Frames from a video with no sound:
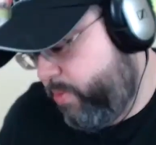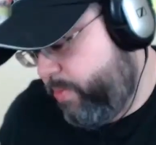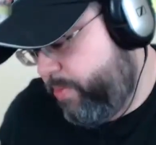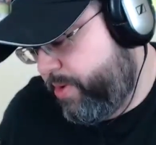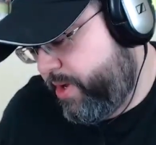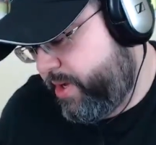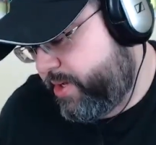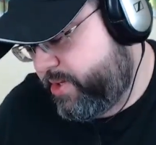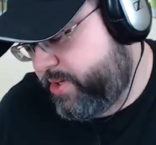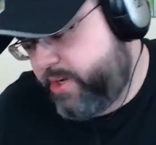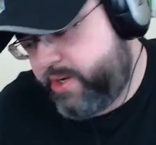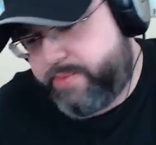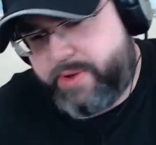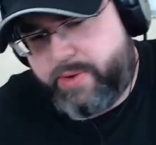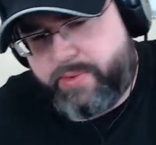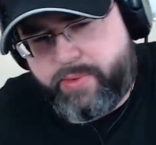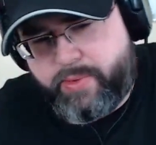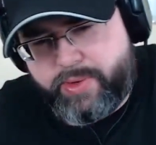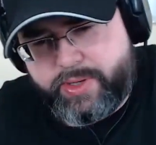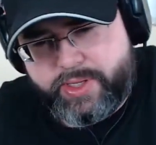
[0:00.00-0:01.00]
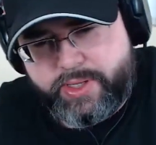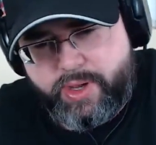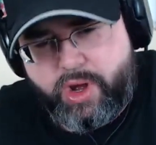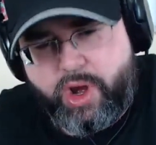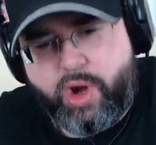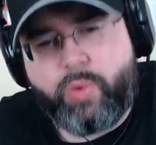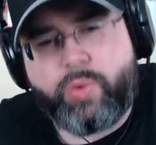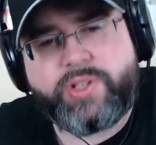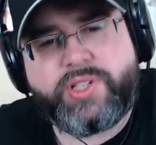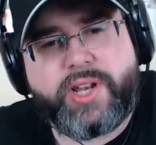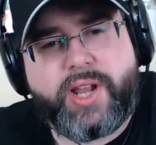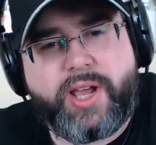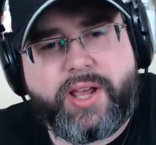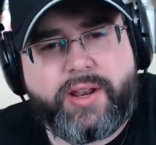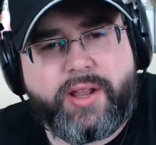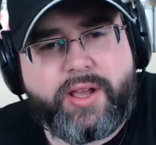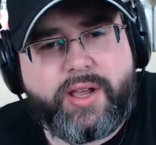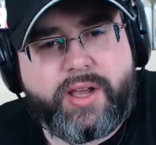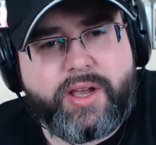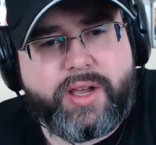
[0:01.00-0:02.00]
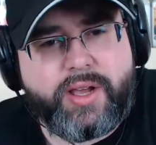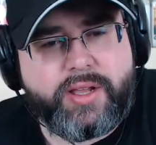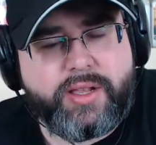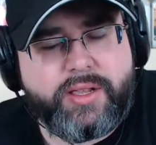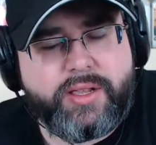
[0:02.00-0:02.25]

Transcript: you guys talking about? What? The, oh, was it on? uh